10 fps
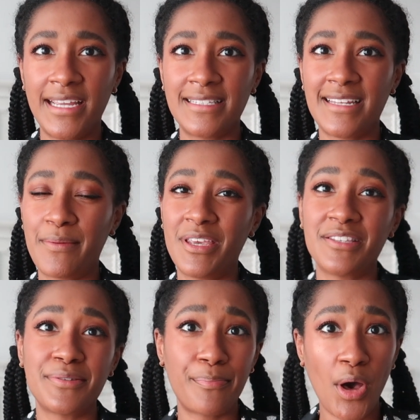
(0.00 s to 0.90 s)
His name
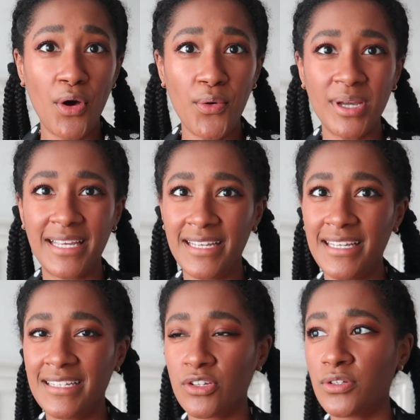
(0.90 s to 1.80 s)
is Po.
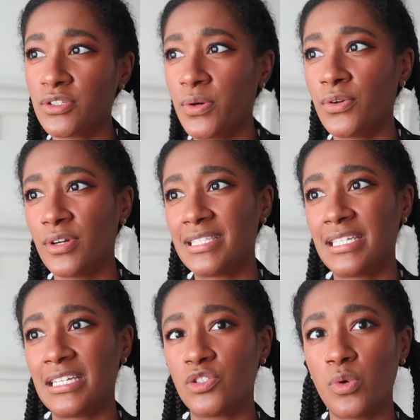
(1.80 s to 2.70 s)
He is also a
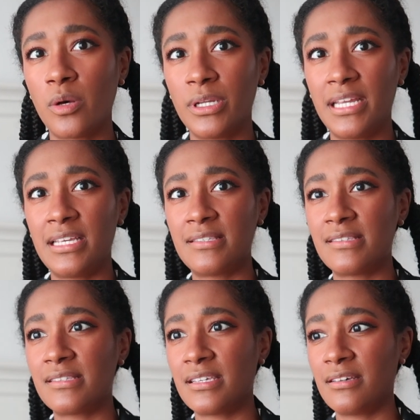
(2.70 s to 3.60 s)
Graceling as well, but his
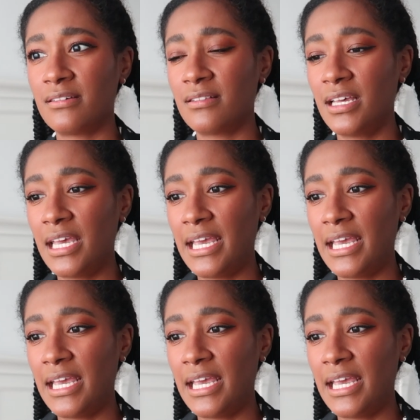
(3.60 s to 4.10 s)
skill